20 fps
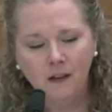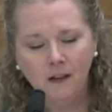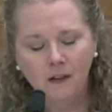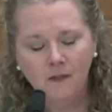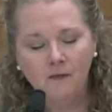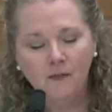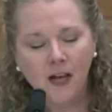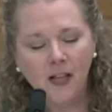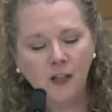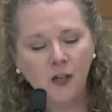
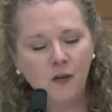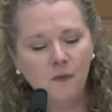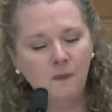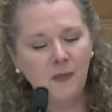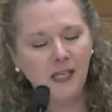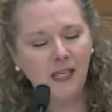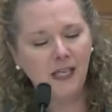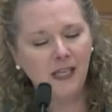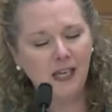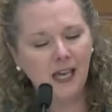Follow
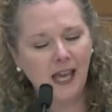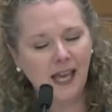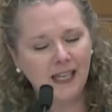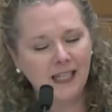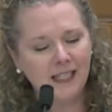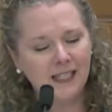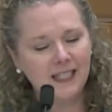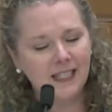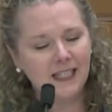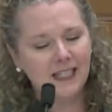me
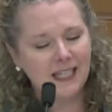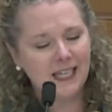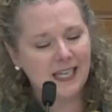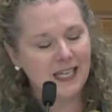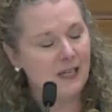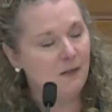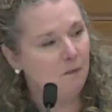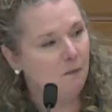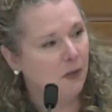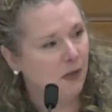and
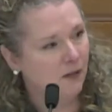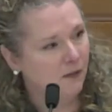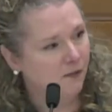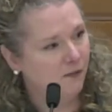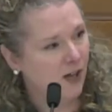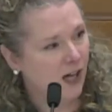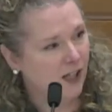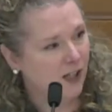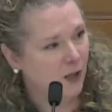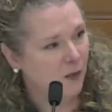keep
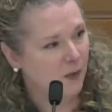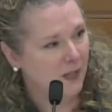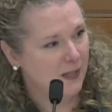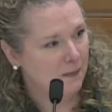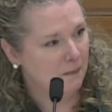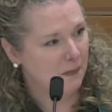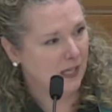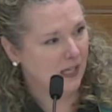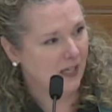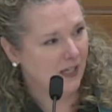following
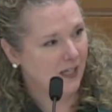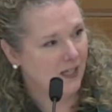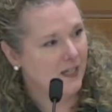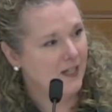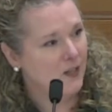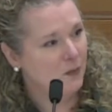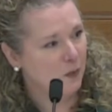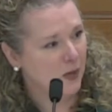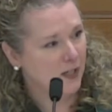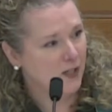me
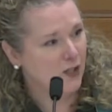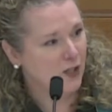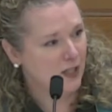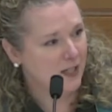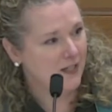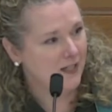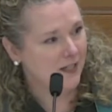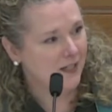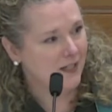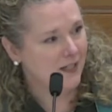is what
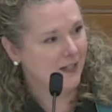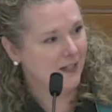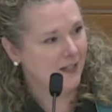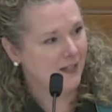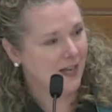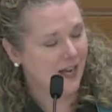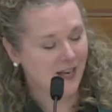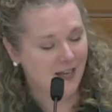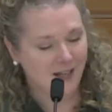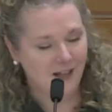Jesus is
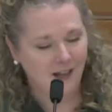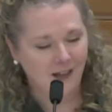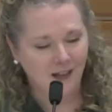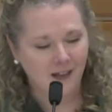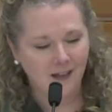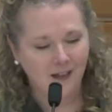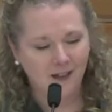saying